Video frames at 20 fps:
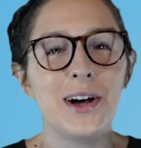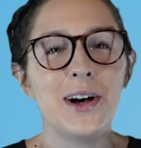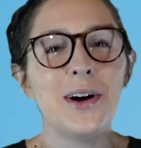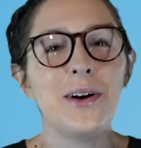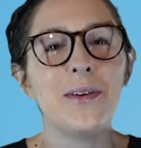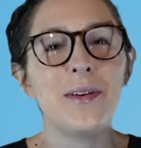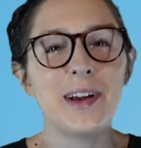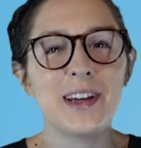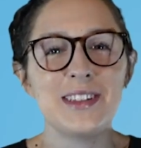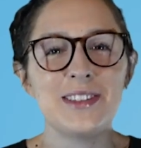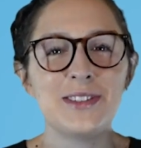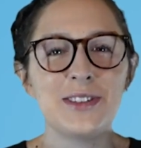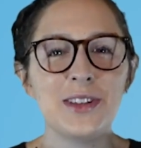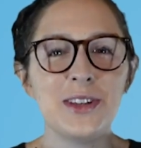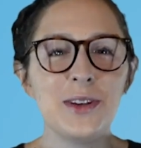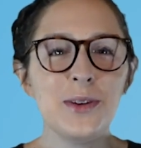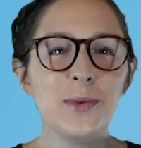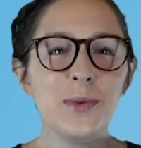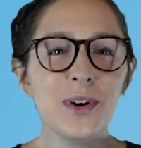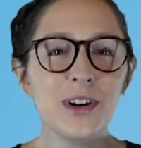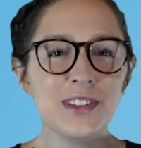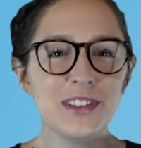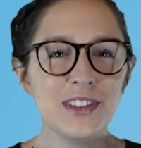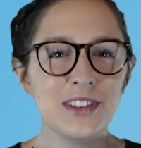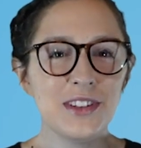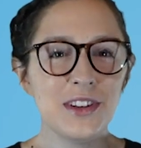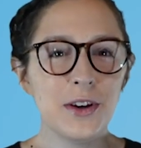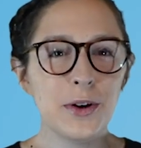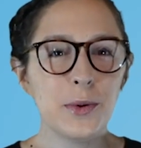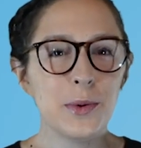All right, so you want to
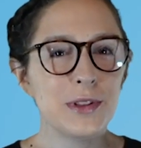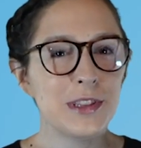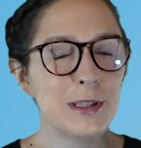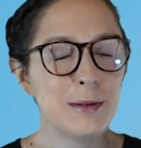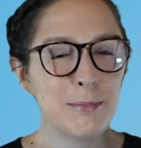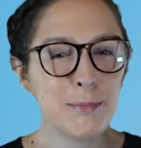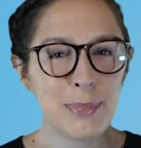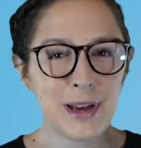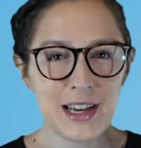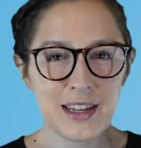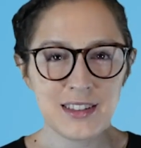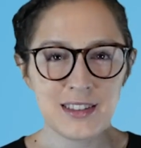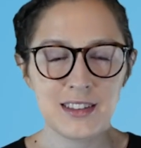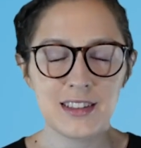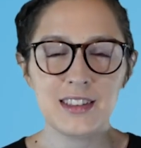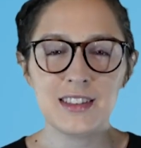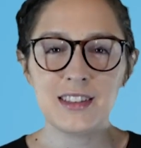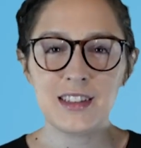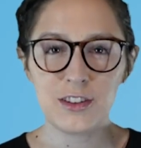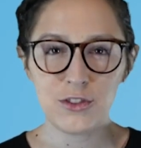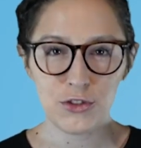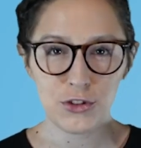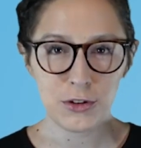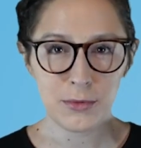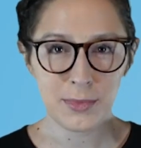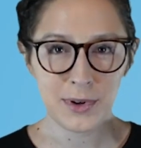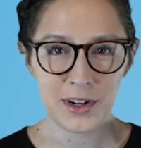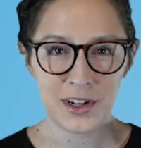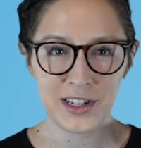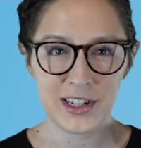know what the best digital
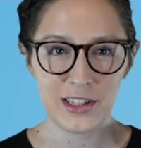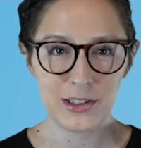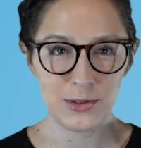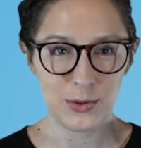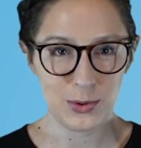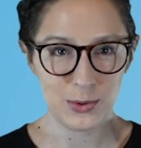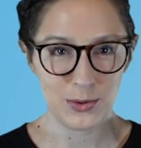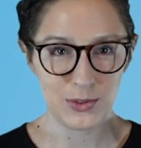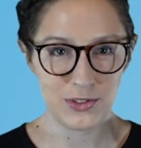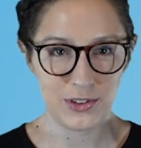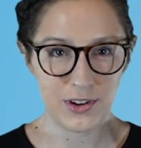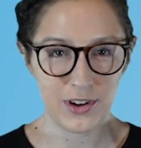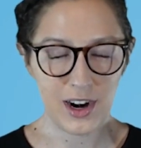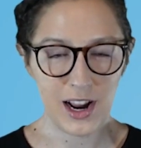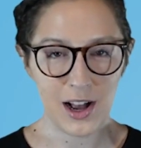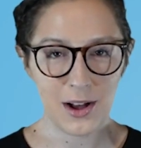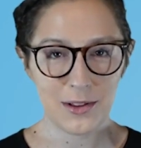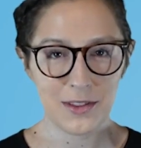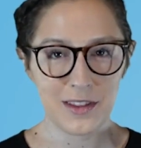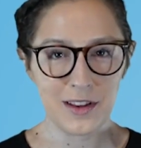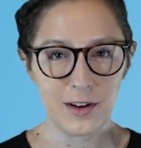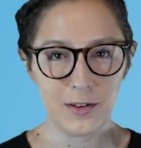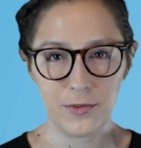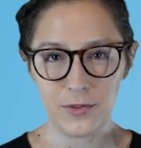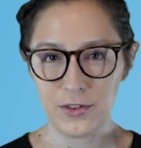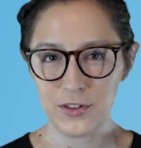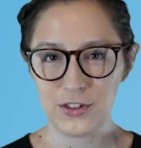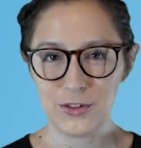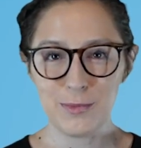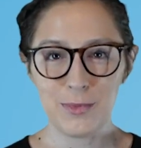marketing tools are out there
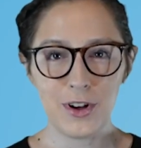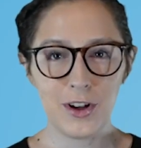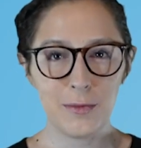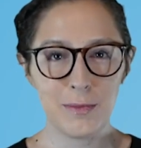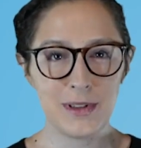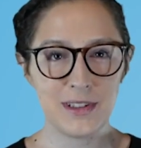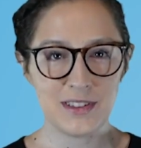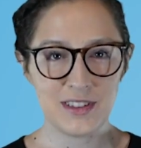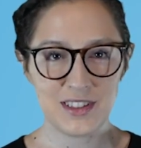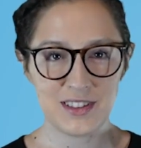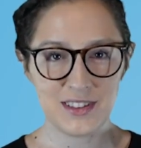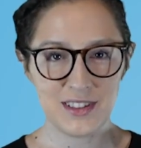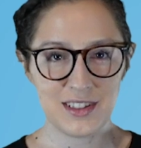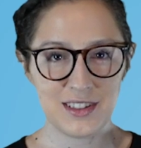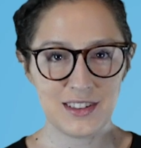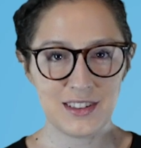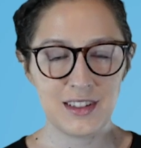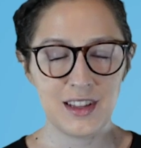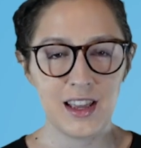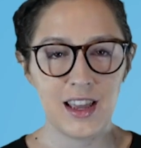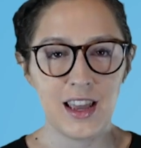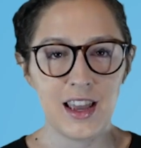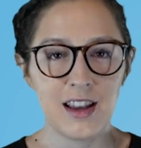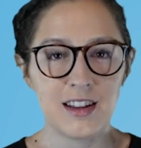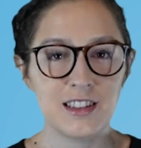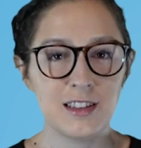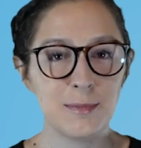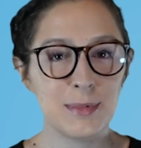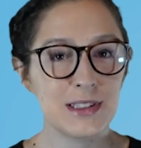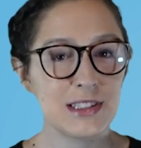for small businesses.
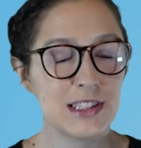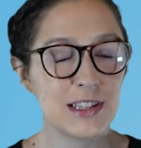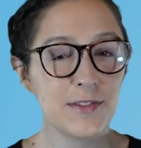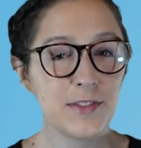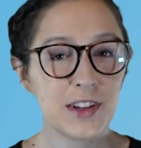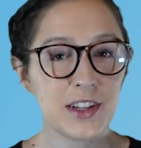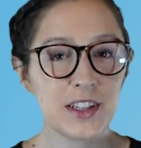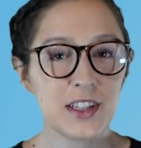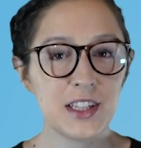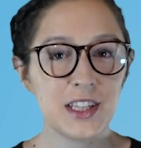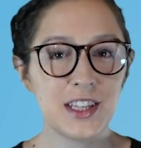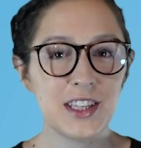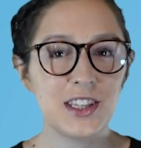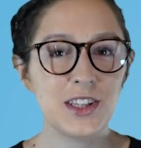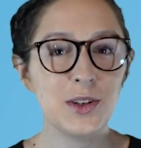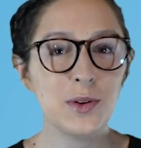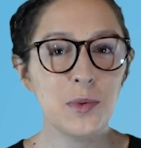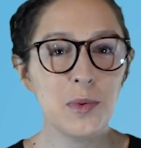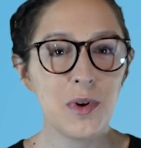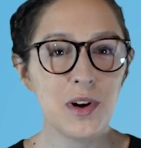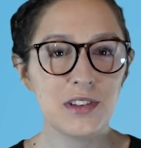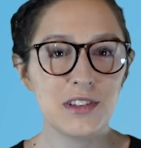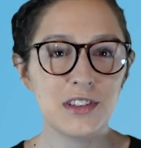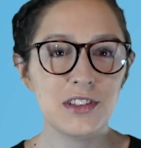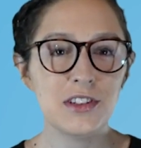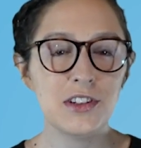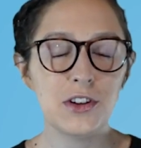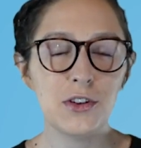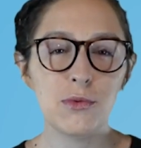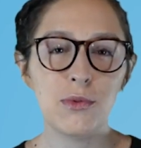And specifically, you want to
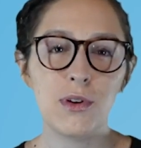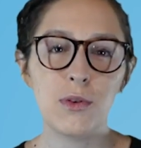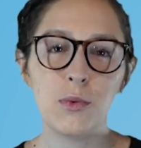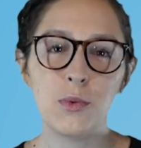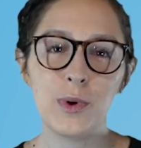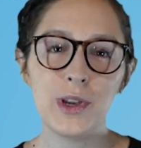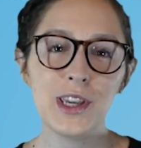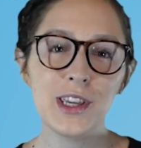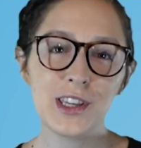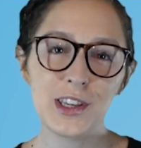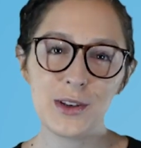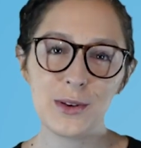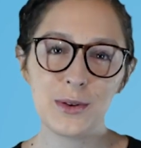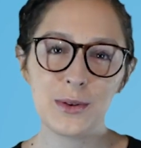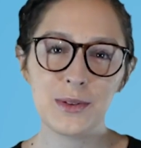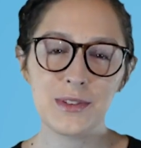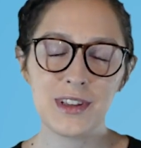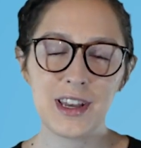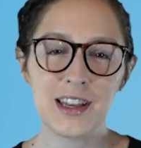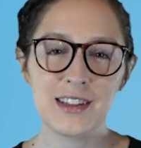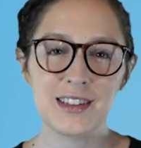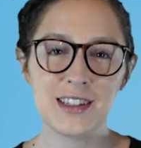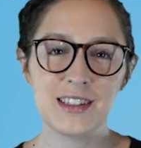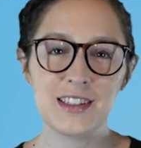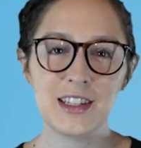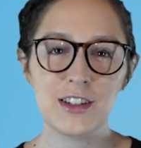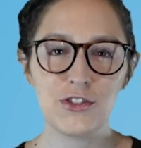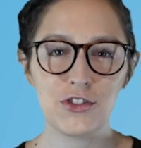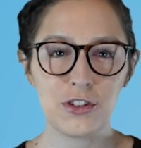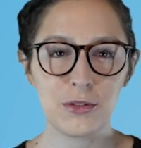know what we use as a
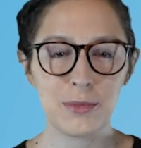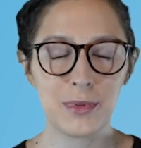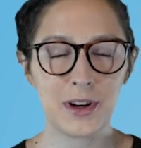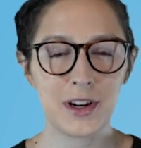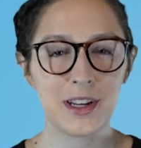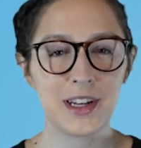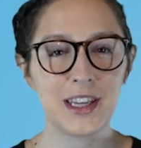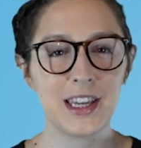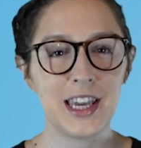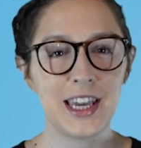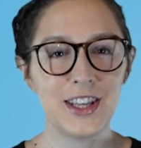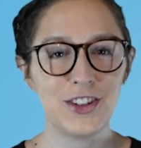digital marketing